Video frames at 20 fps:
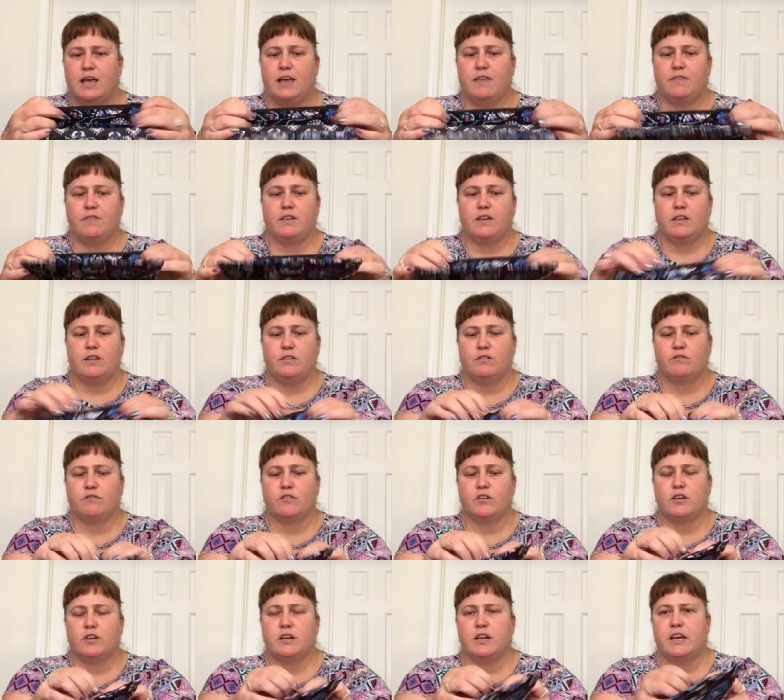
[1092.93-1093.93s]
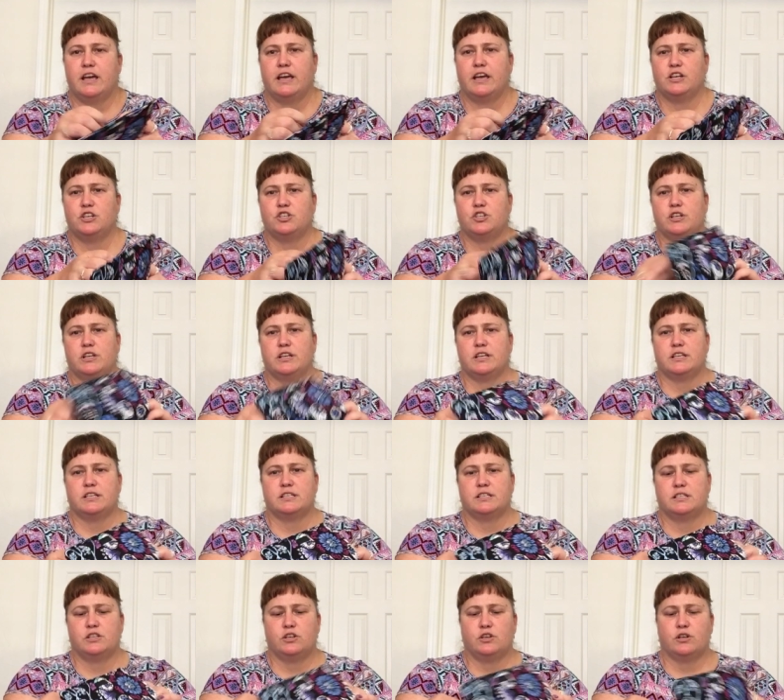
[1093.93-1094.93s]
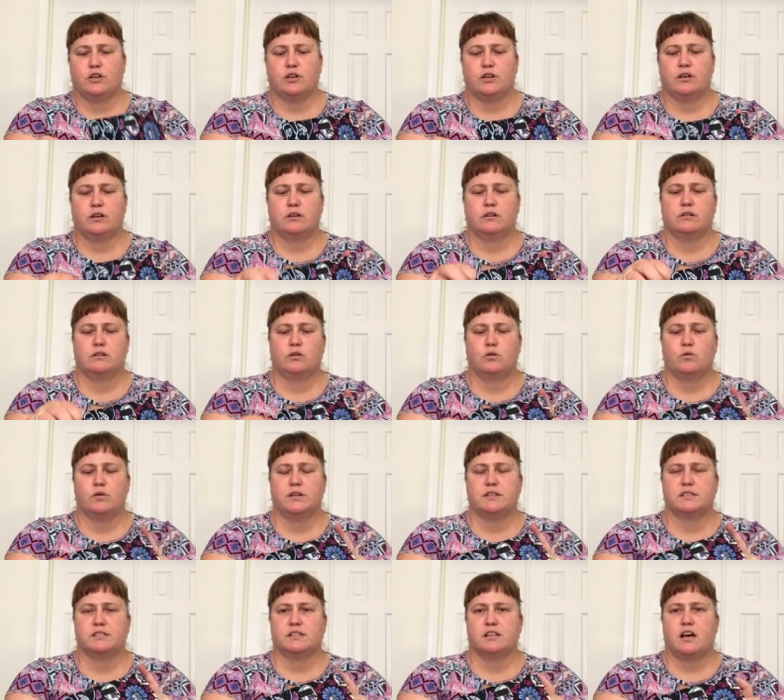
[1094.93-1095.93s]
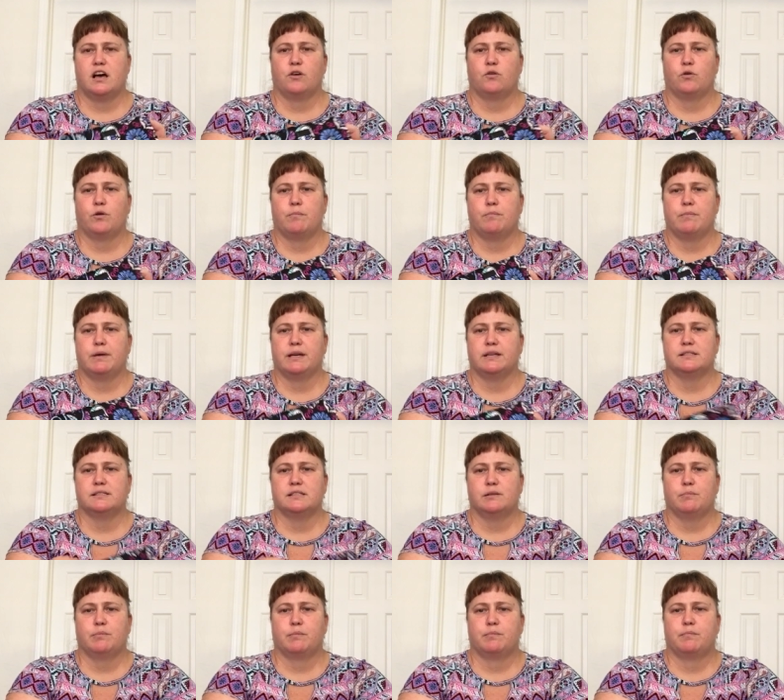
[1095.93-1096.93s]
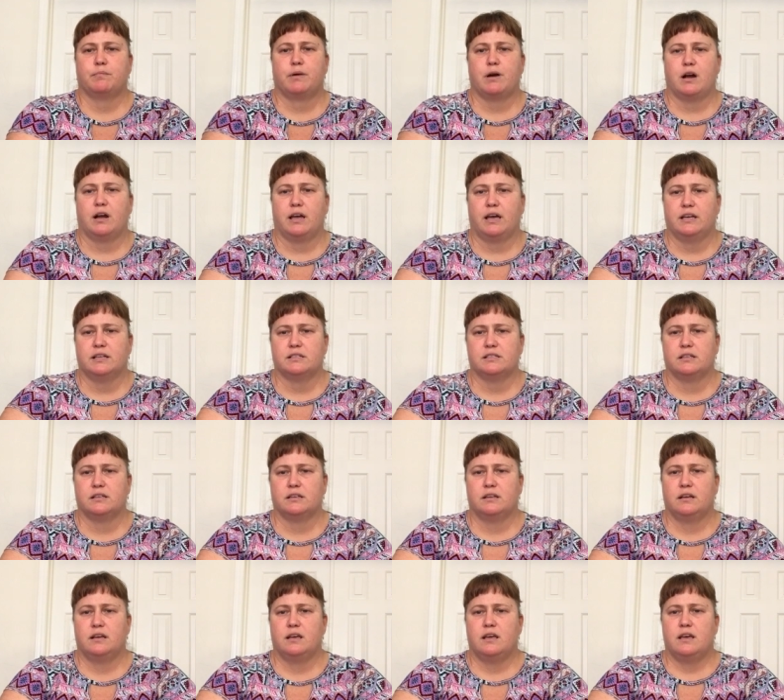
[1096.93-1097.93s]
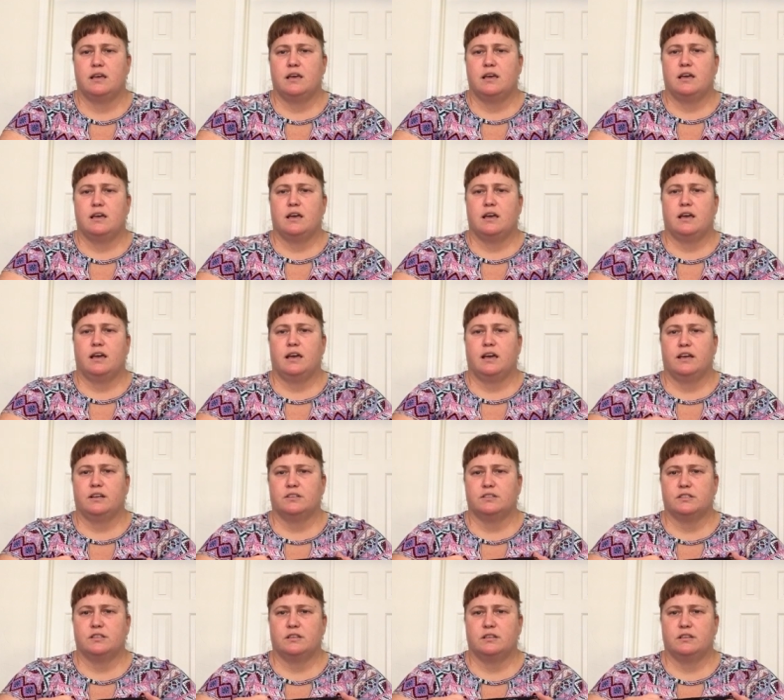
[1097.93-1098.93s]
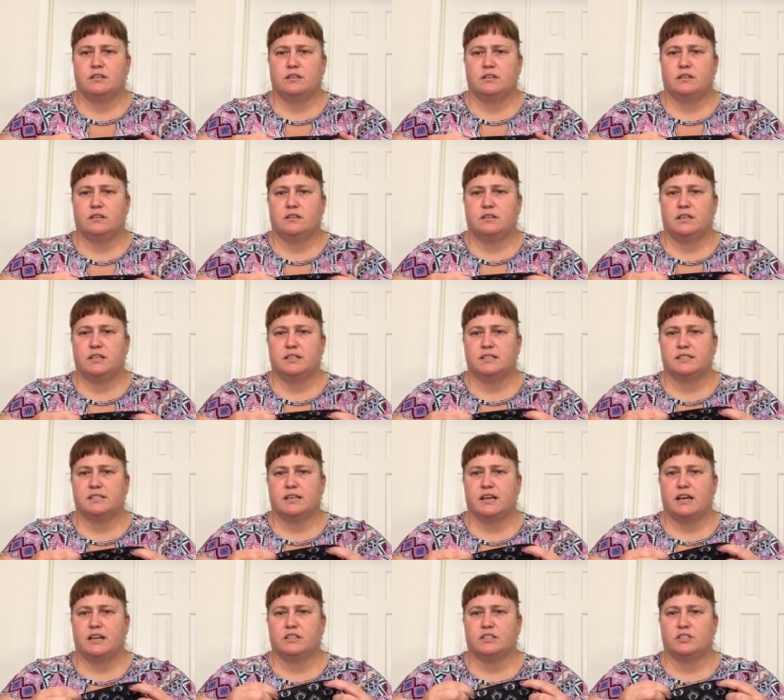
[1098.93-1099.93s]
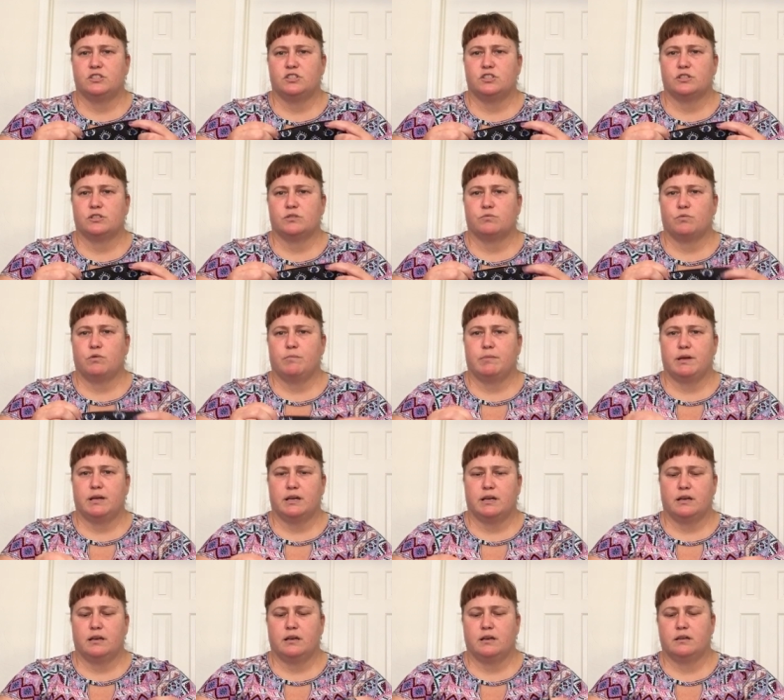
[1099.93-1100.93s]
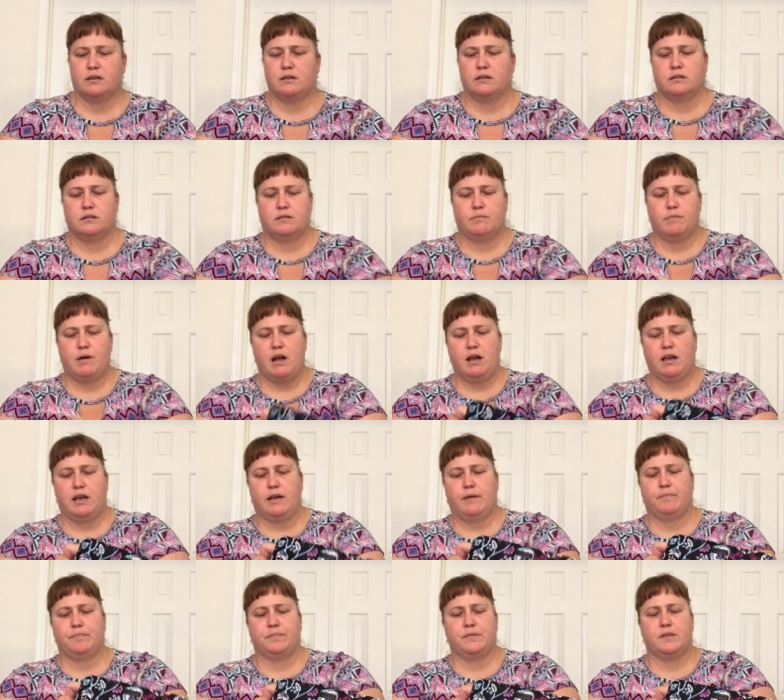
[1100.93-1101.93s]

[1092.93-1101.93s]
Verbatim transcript: And then the front edge is your coin slot or big zip pocket. And inside is just one big pocket.